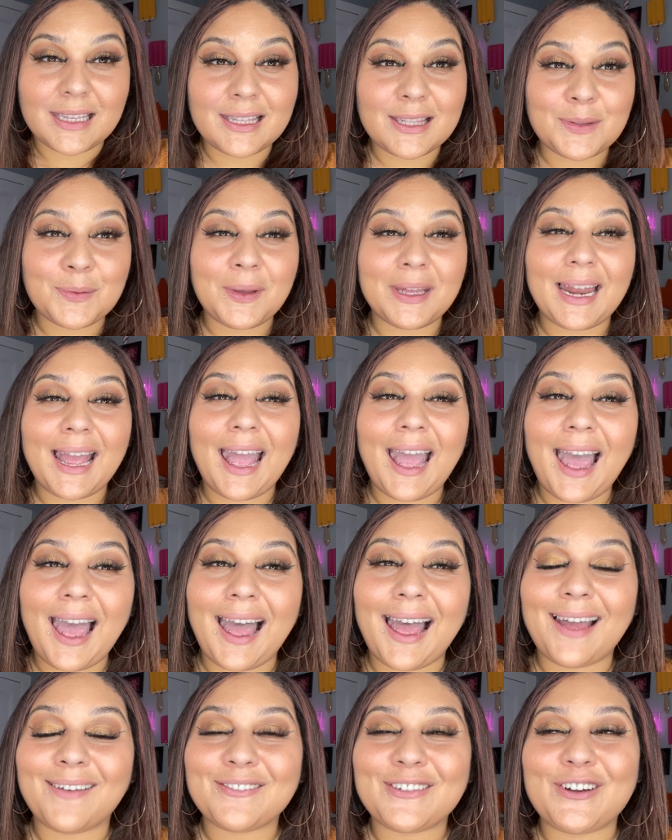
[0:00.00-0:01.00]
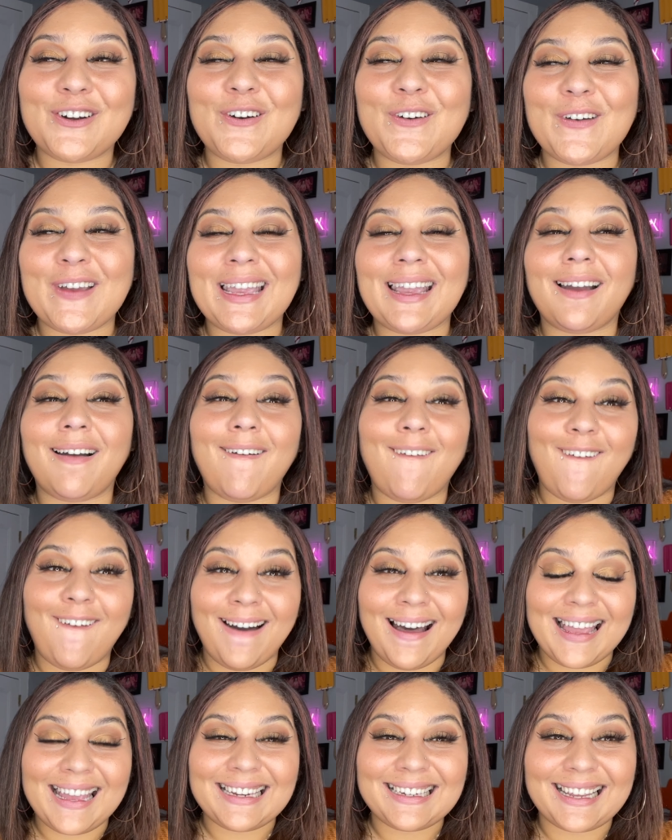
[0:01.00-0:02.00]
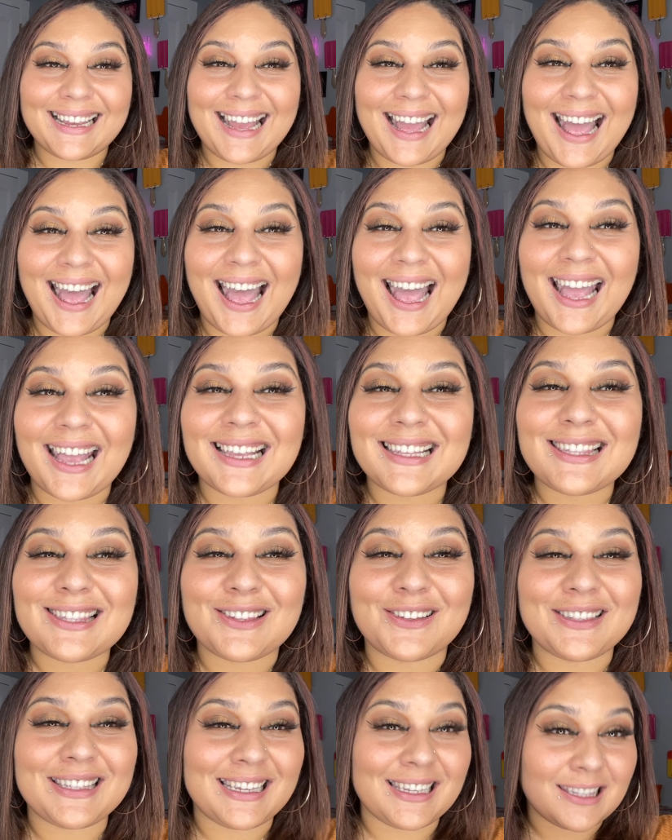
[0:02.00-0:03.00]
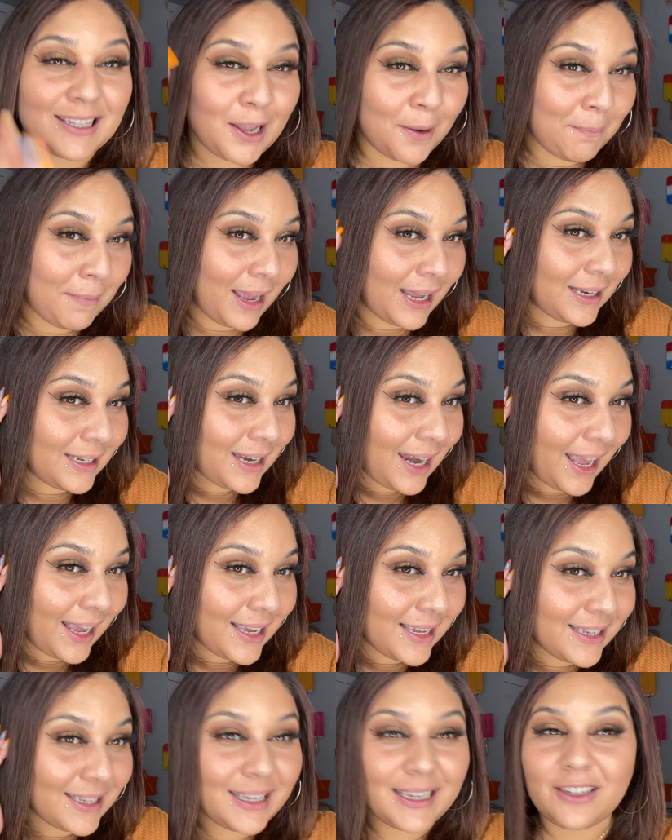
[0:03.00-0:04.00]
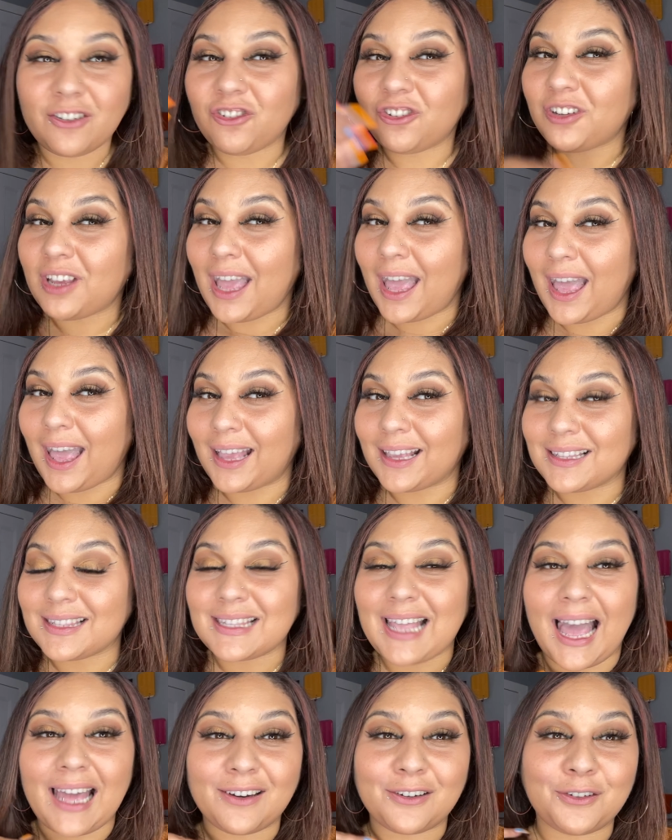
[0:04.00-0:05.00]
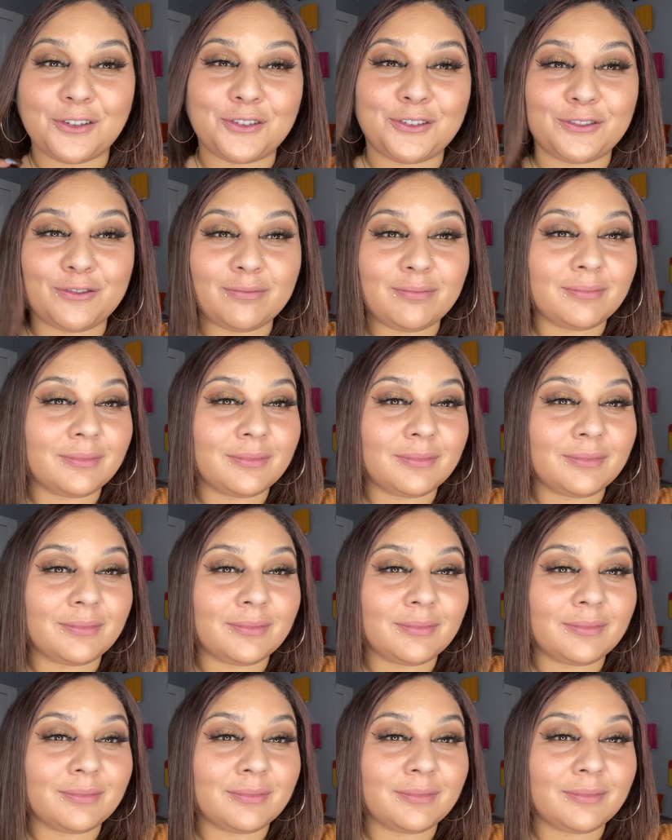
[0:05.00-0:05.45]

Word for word: what I have going on, guys. So these are my Nike checks. I don't know.